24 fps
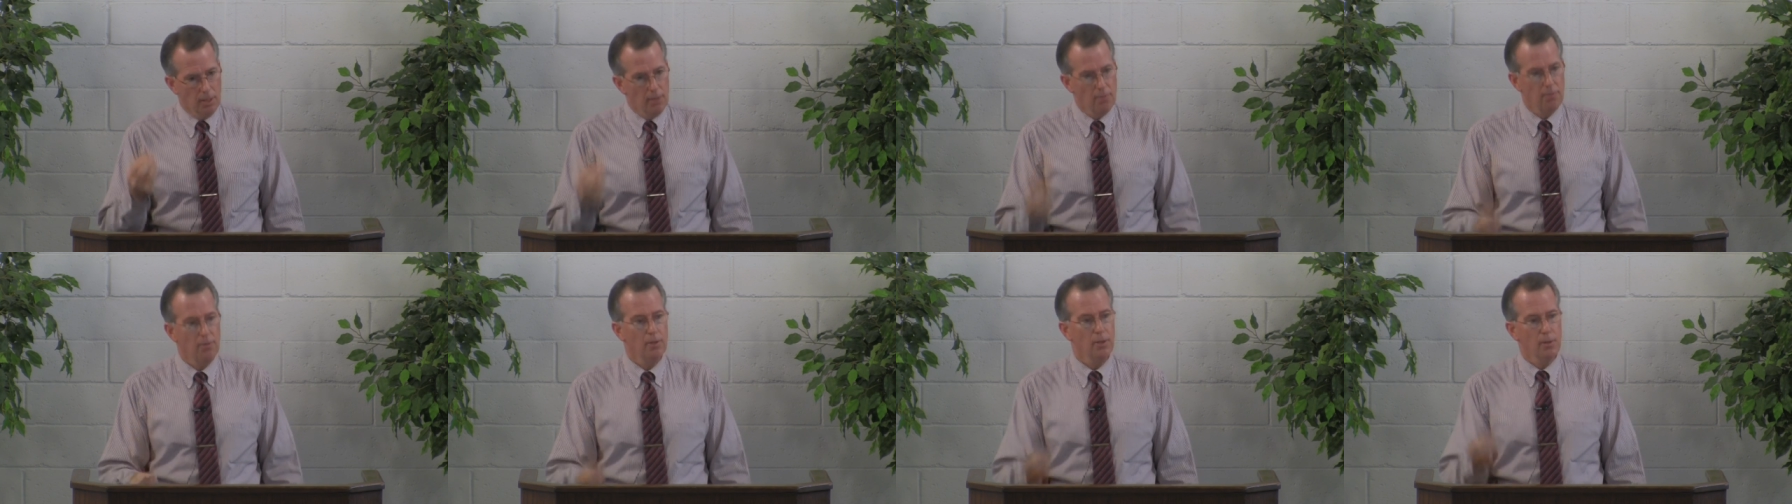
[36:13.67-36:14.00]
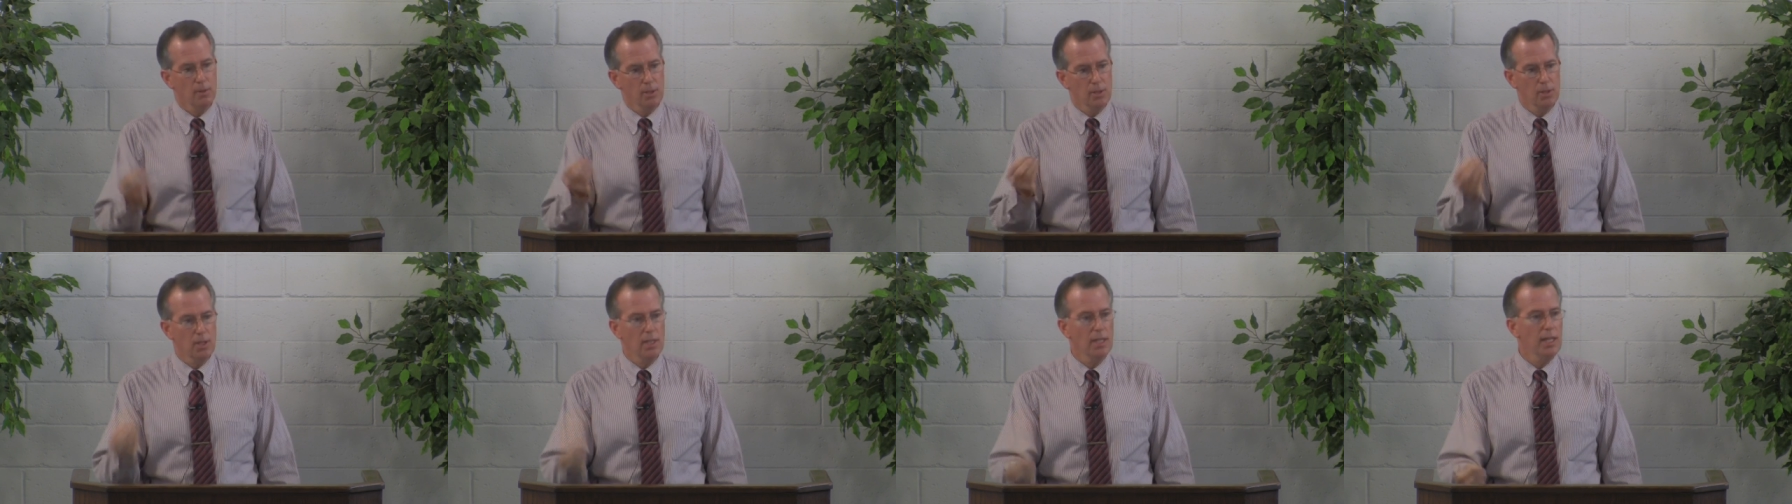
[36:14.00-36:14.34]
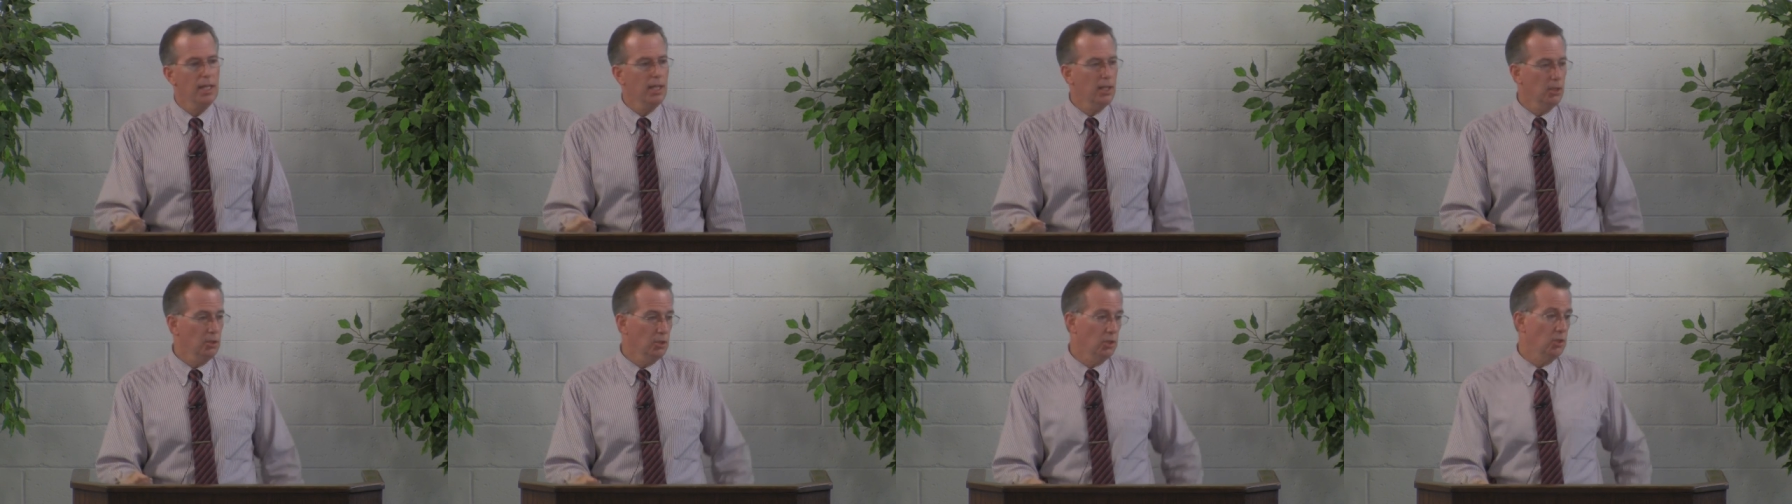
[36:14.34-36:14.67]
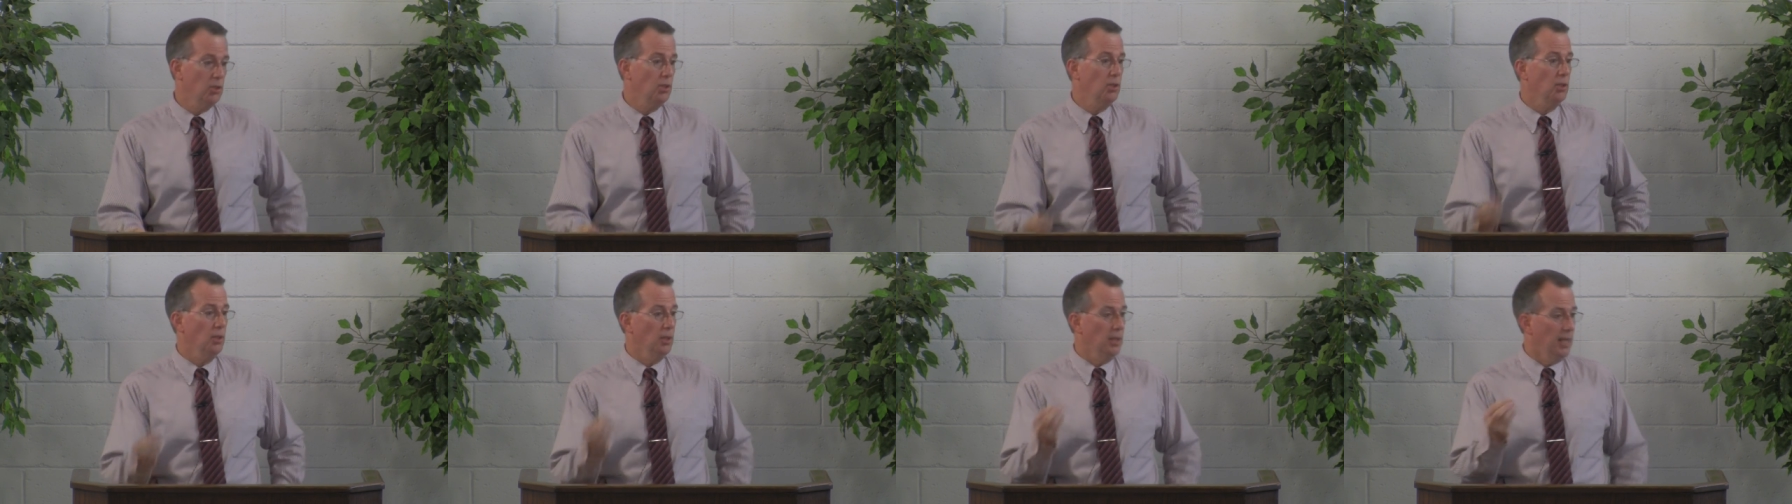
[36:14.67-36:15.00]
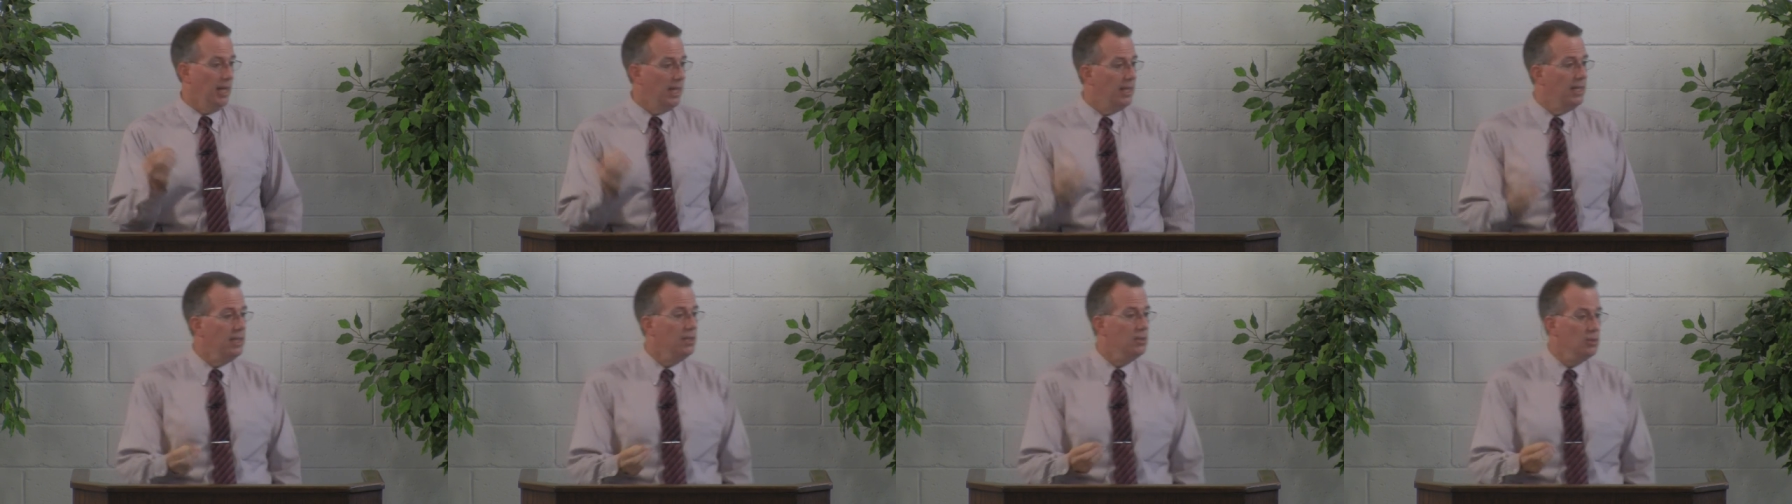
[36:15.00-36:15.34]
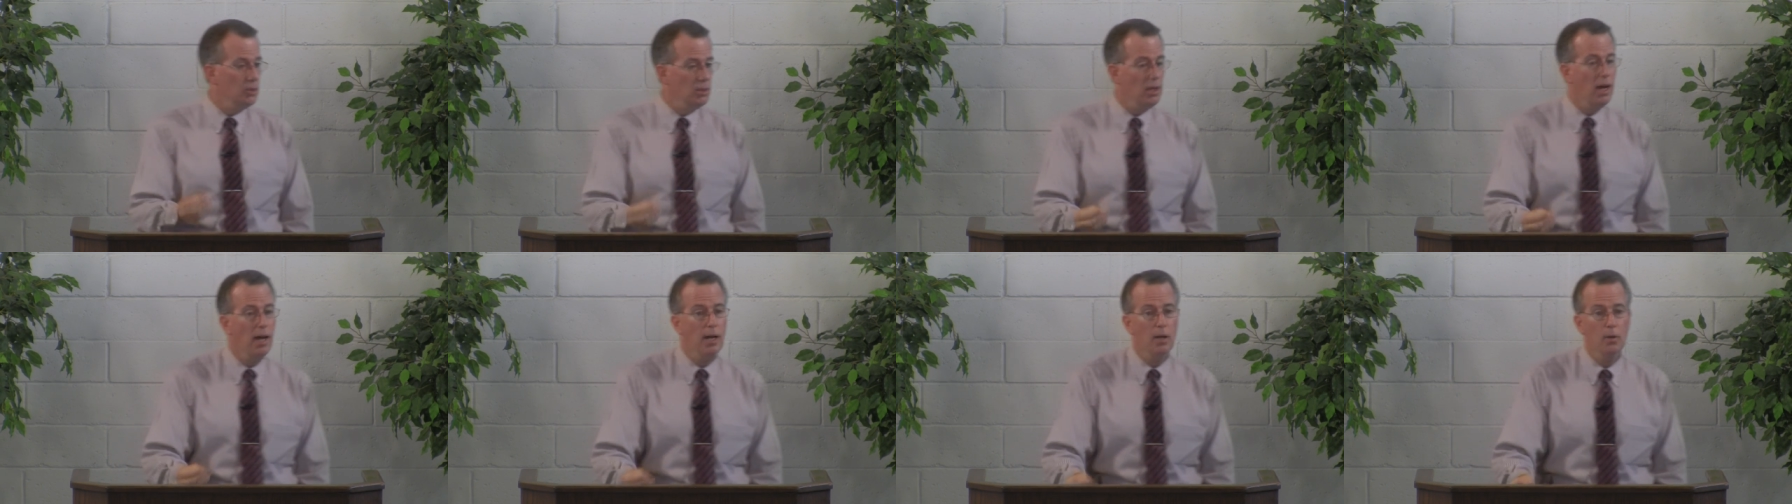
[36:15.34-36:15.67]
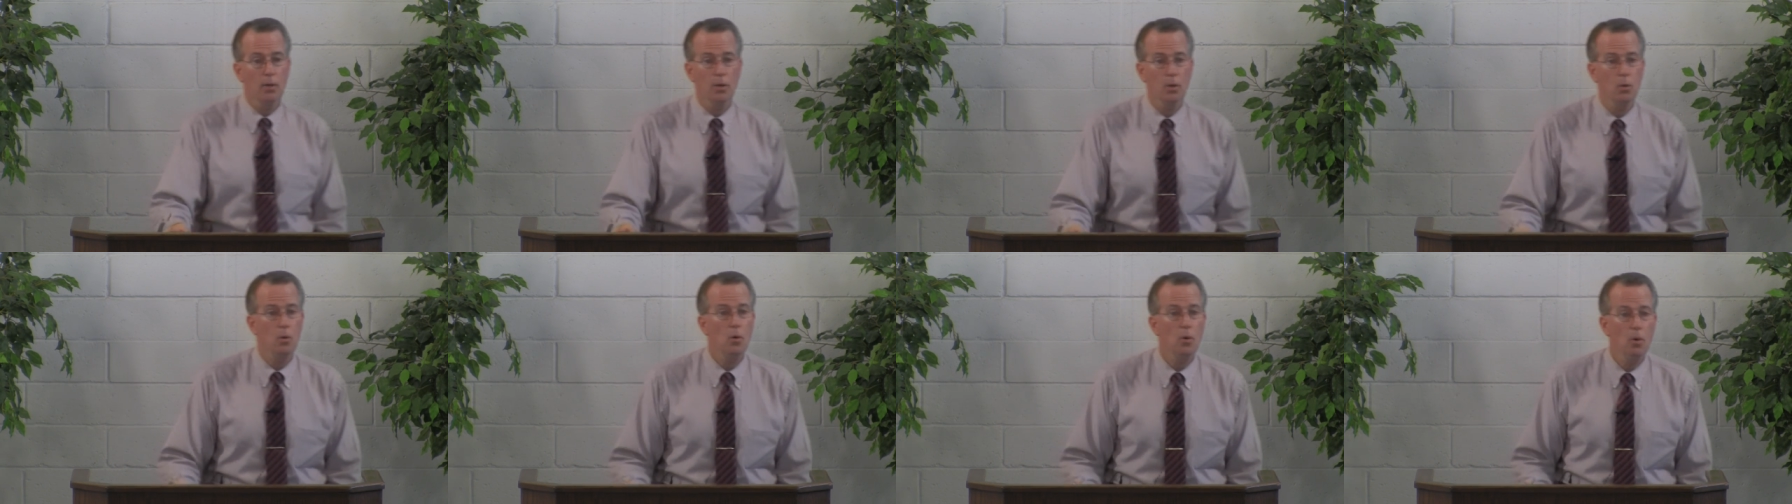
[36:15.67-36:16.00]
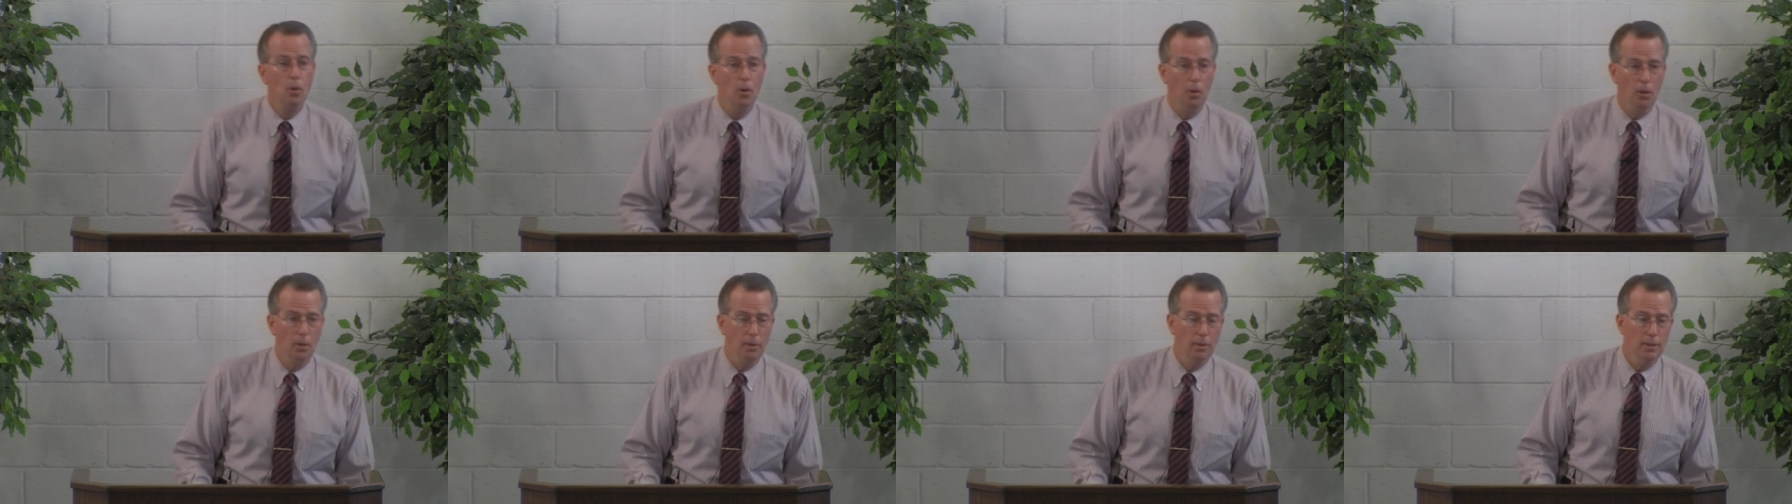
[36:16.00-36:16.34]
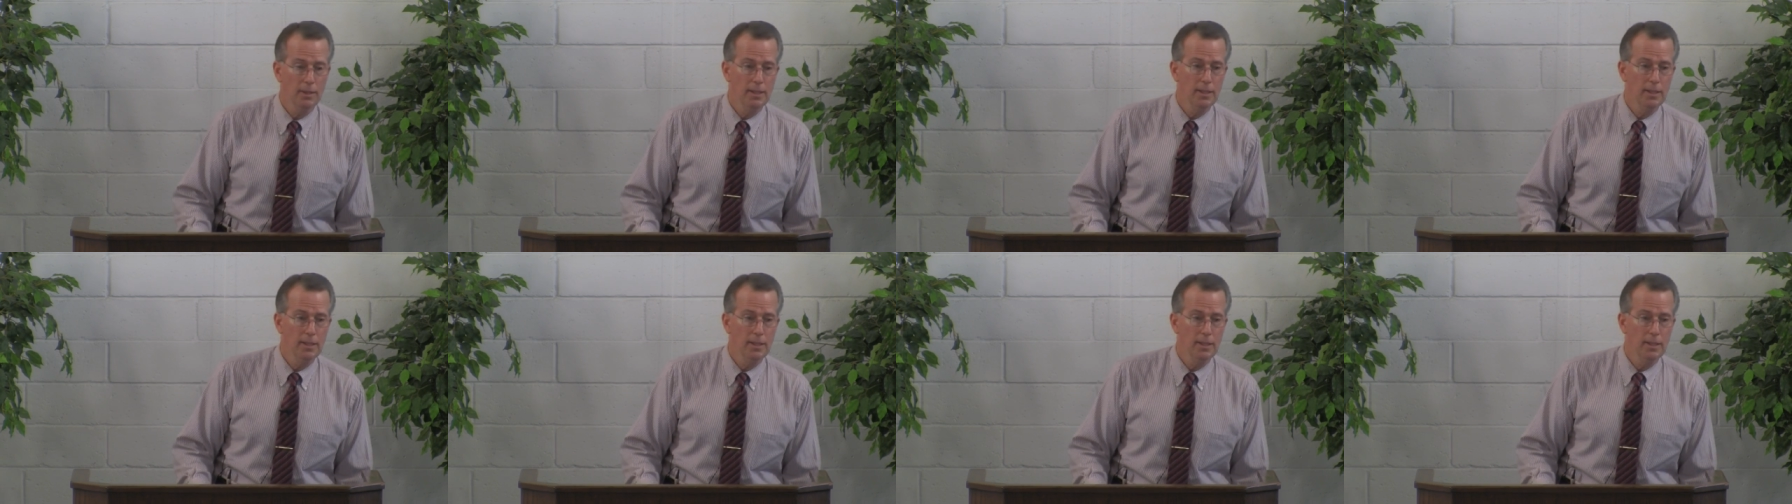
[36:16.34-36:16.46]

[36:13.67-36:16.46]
If there is any concern, any desire at all,